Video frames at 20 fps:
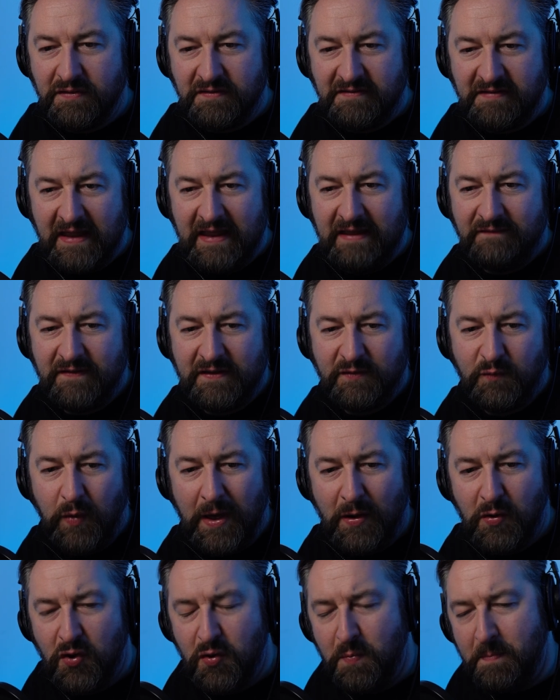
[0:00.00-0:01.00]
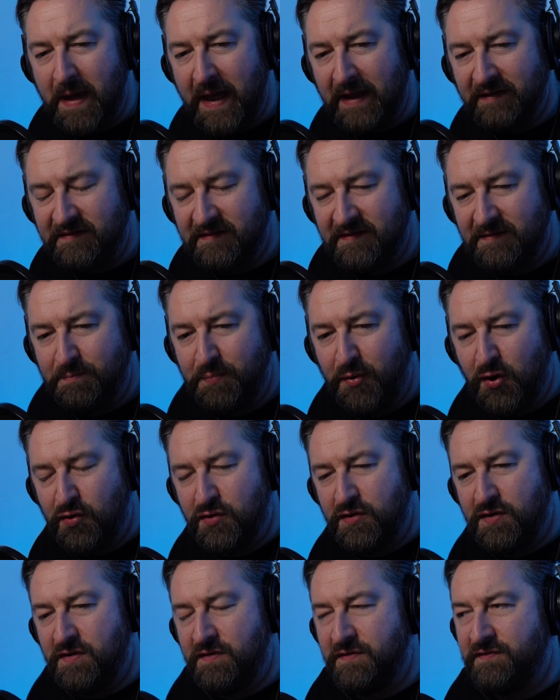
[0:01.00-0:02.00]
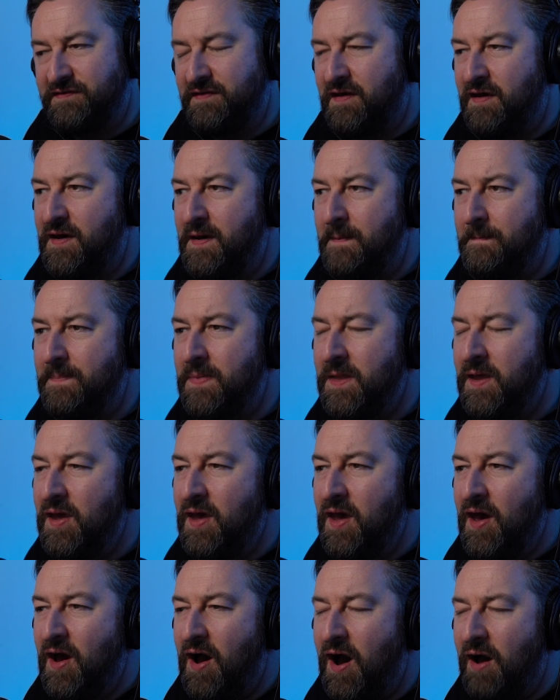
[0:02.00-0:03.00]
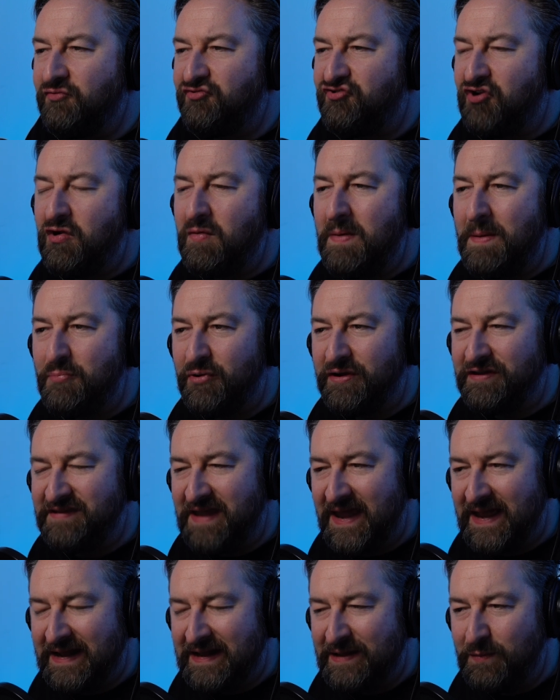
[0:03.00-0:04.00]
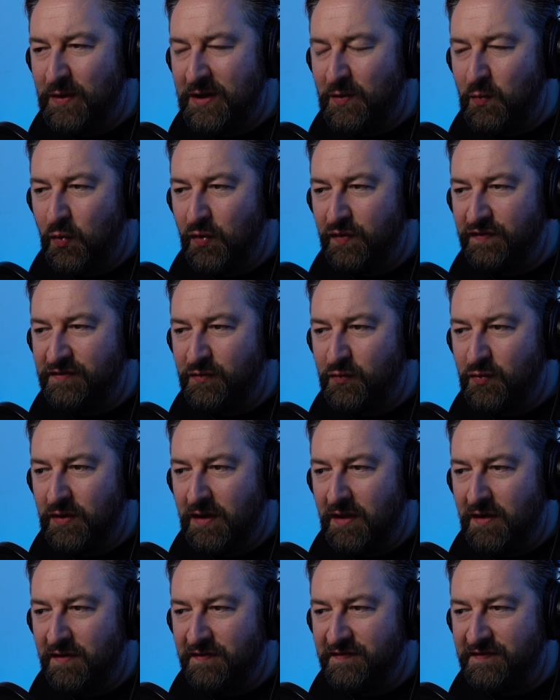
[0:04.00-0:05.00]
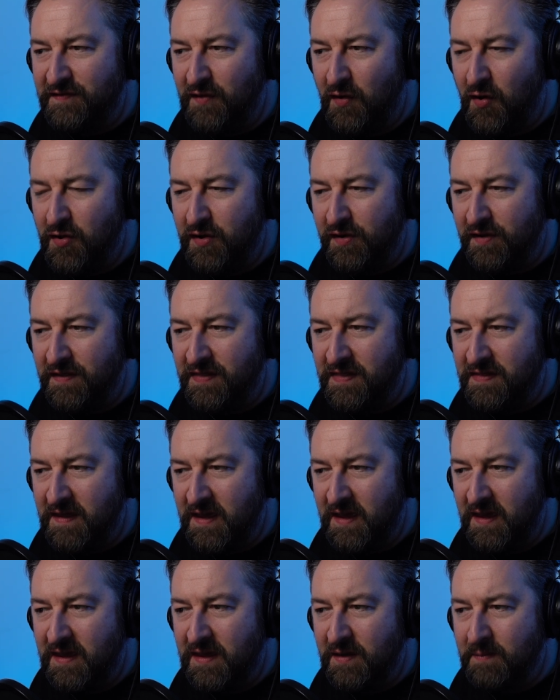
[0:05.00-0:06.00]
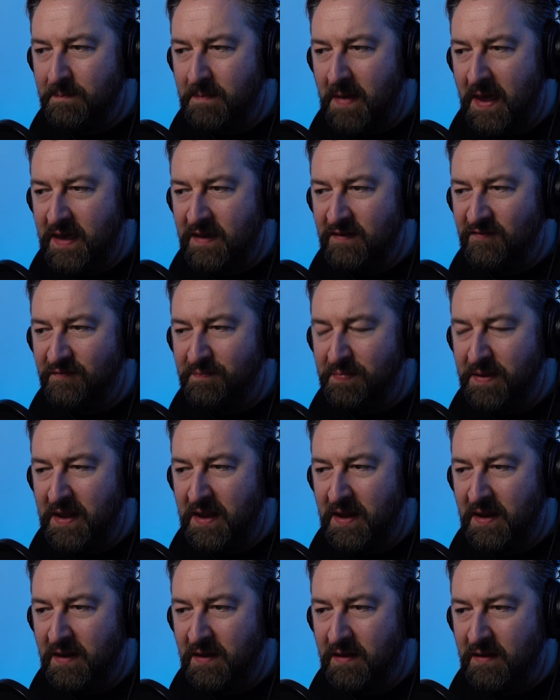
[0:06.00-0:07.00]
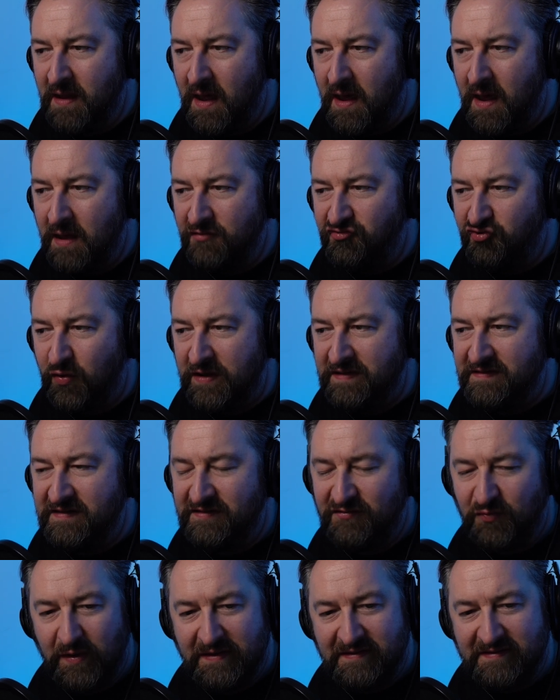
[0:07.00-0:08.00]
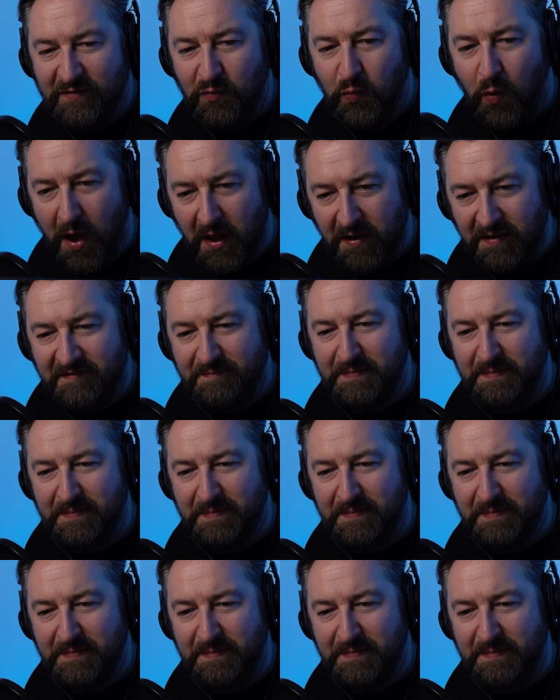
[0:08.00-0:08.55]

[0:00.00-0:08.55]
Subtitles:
David, welcome back to the podcast. I was trying to remember exactly when it was you were last on, and I think it may have been 2021.